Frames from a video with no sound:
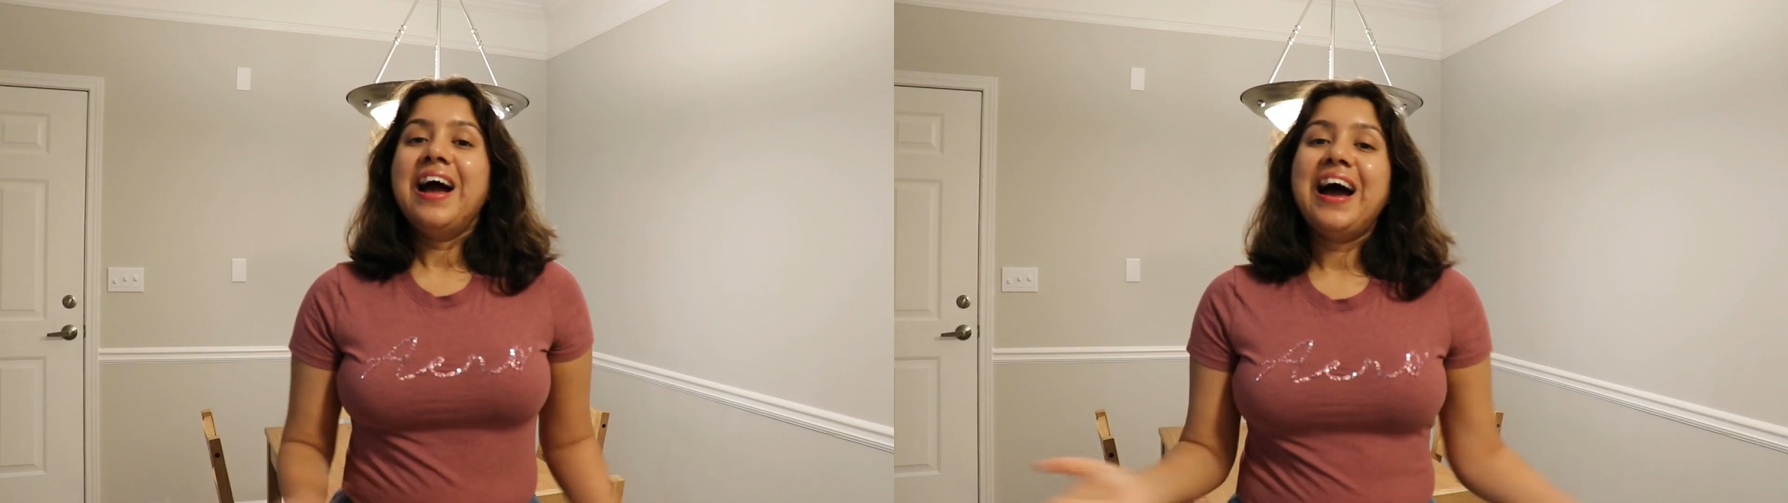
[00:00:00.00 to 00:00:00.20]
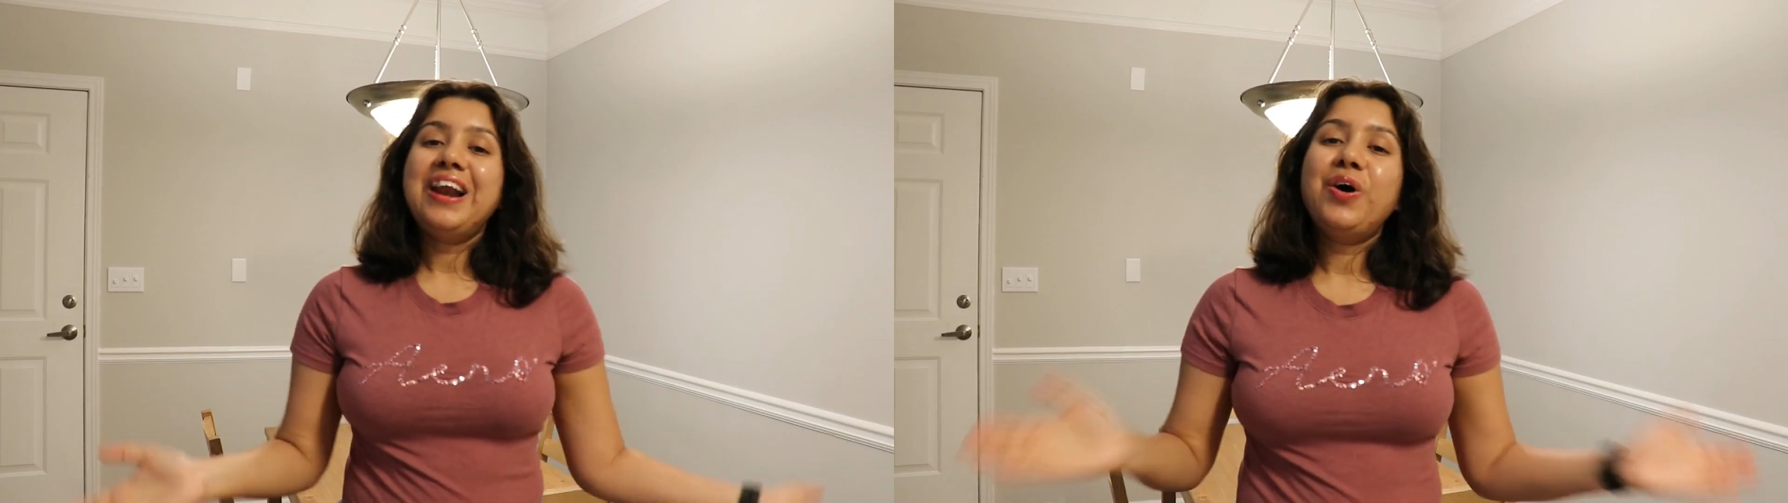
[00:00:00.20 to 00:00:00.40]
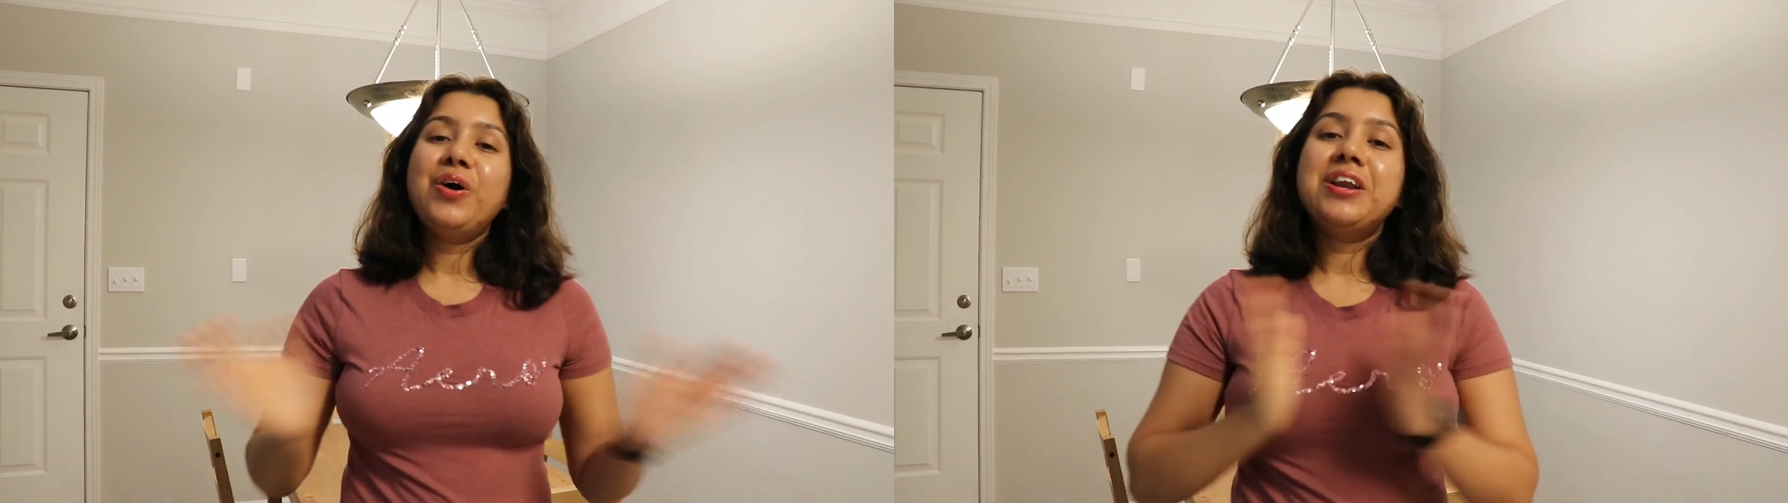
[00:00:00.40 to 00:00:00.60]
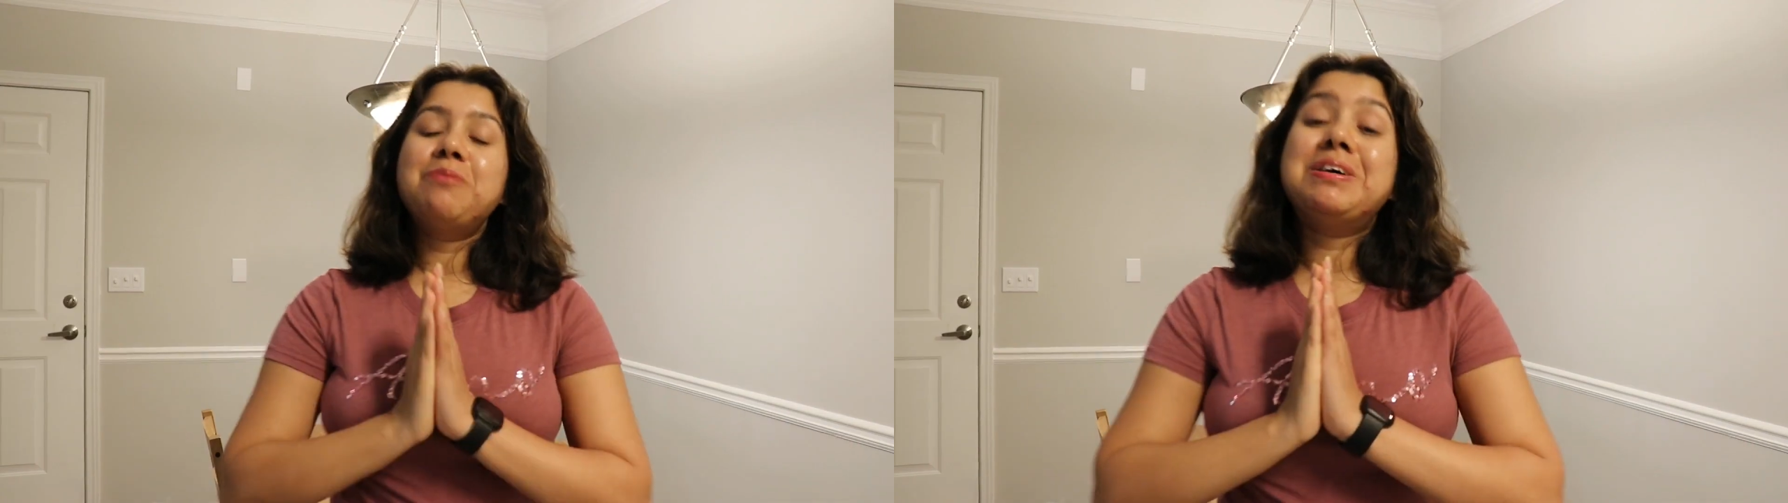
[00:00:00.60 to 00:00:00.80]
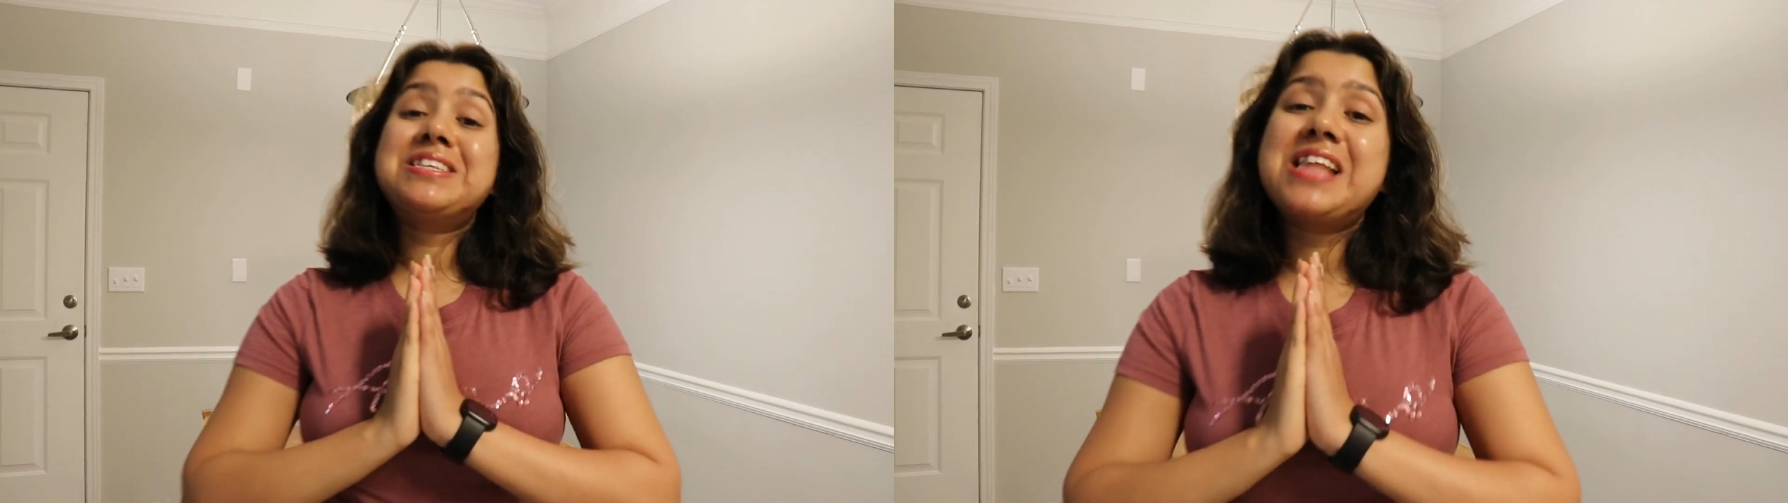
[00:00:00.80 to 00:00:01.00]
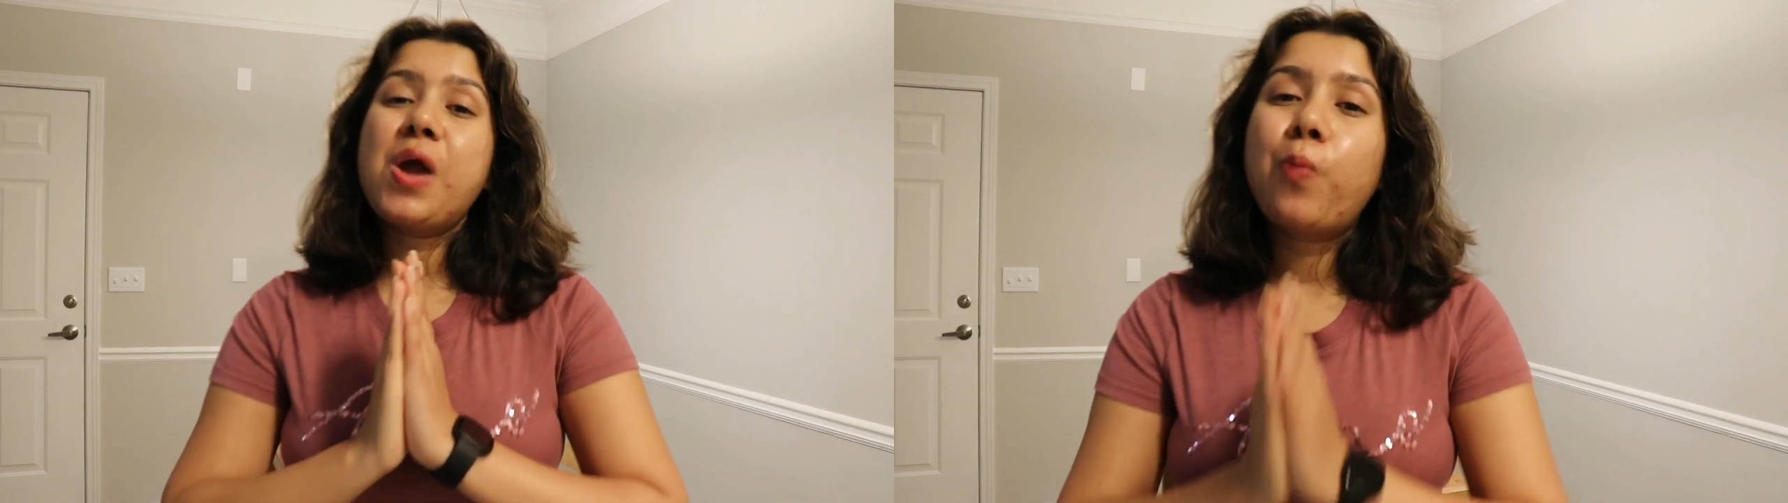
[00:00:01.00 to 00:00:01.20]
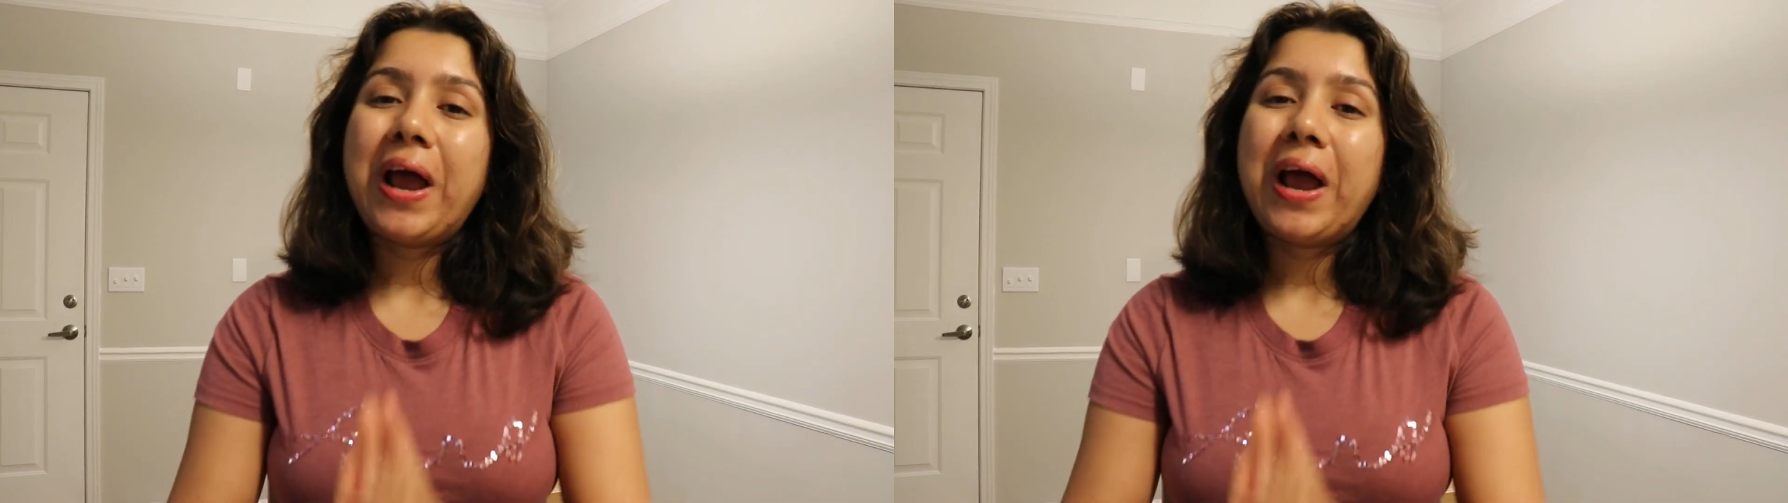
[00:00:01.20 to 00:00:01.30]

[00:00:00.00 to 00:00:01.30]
Hello, Namaste,